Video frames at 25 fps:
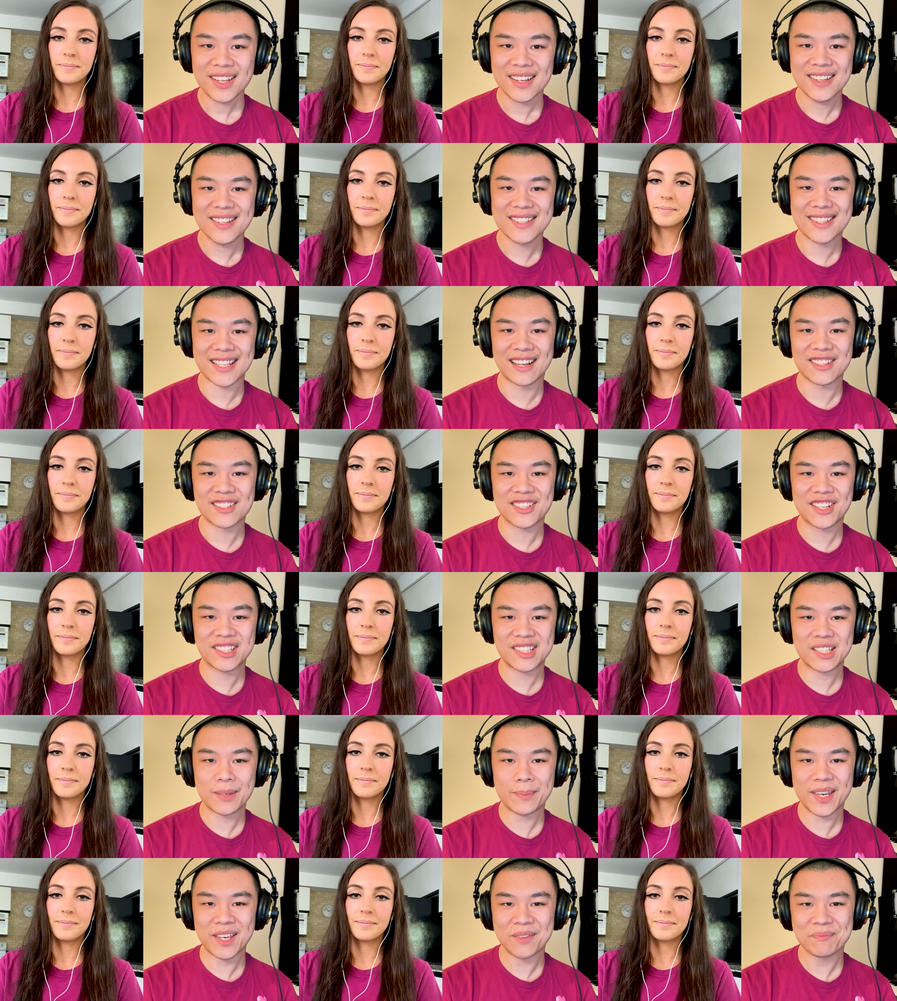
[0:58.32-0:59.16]
Speaker 1: Sounds good
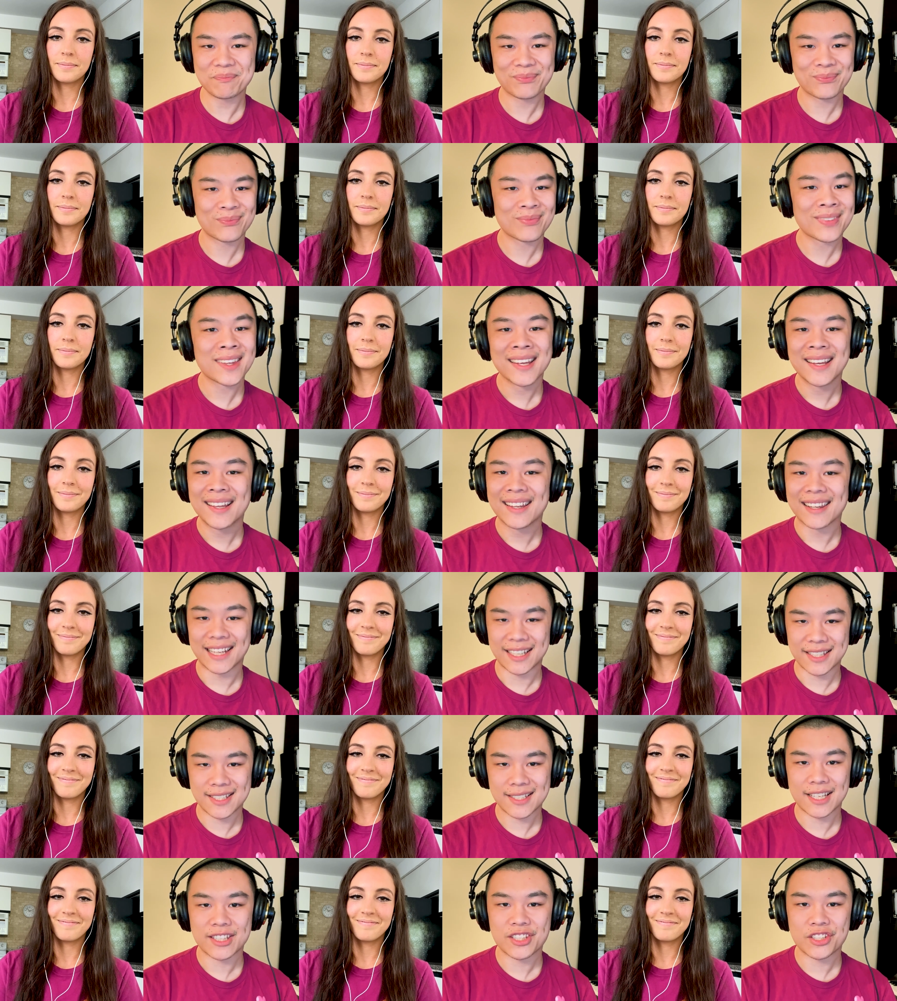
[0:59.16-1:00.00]
to me.
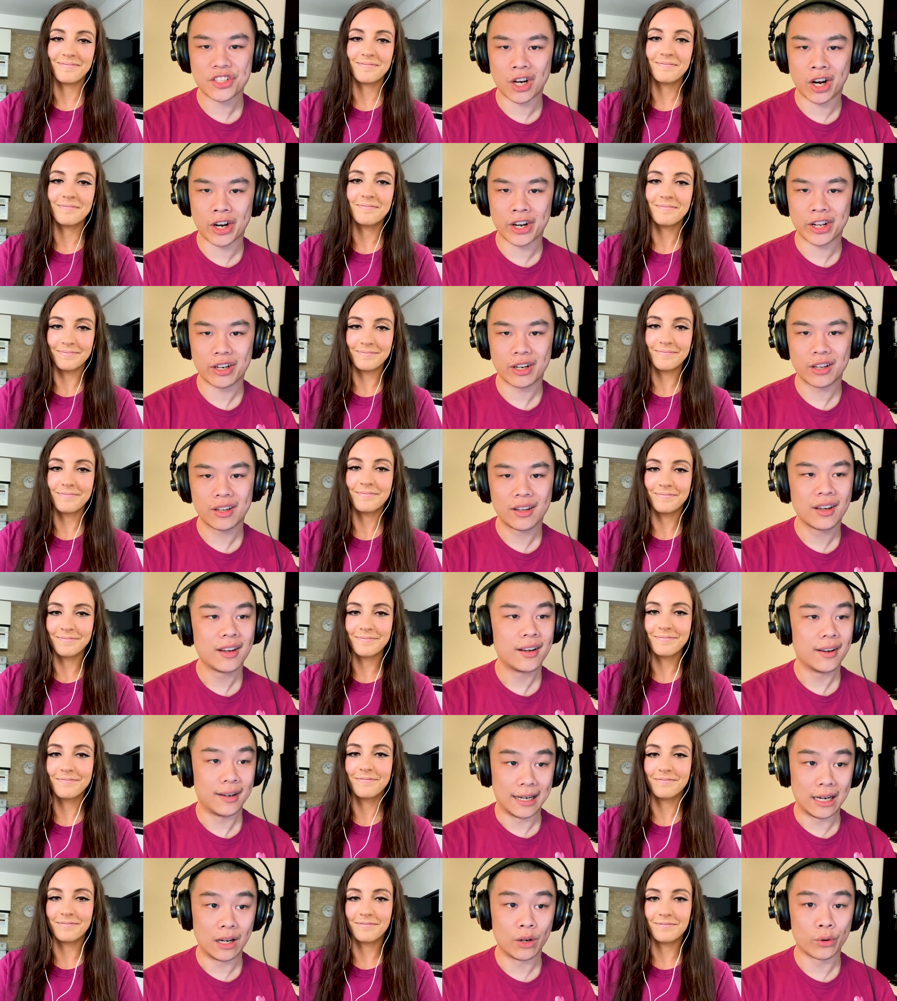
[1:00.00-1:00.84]
Let's get started.
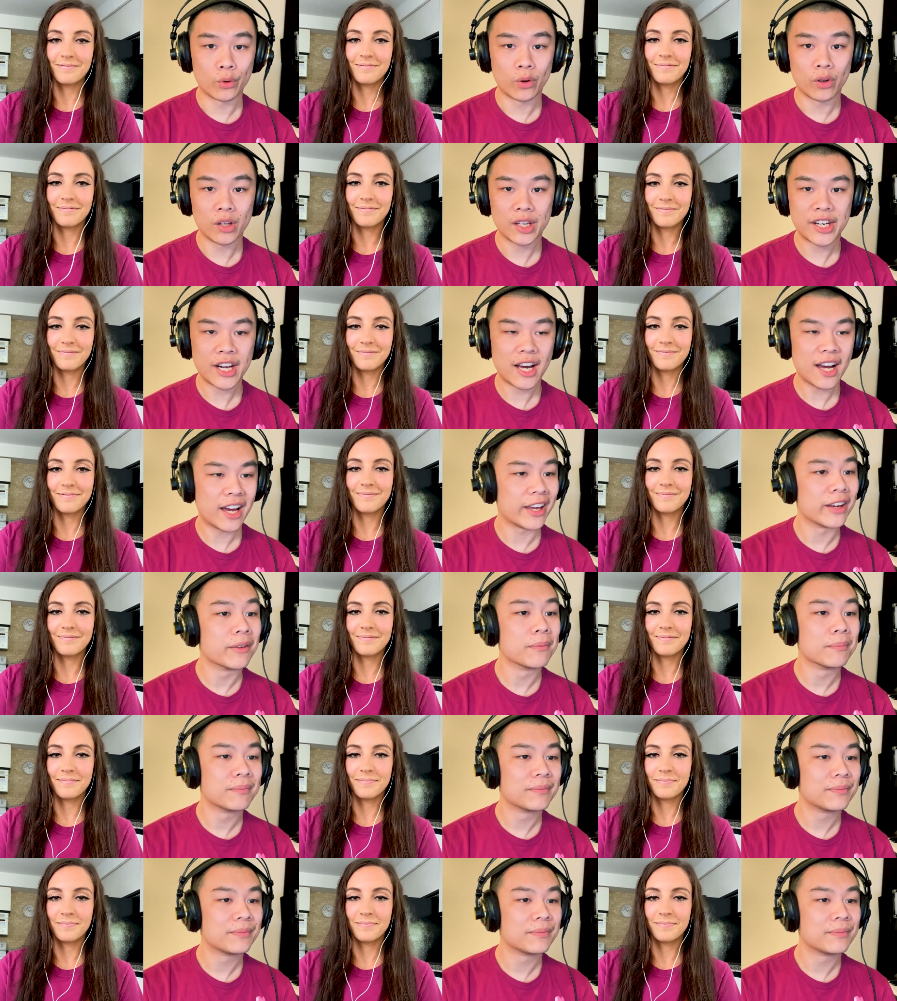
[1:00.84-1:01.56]
I'll roll a die.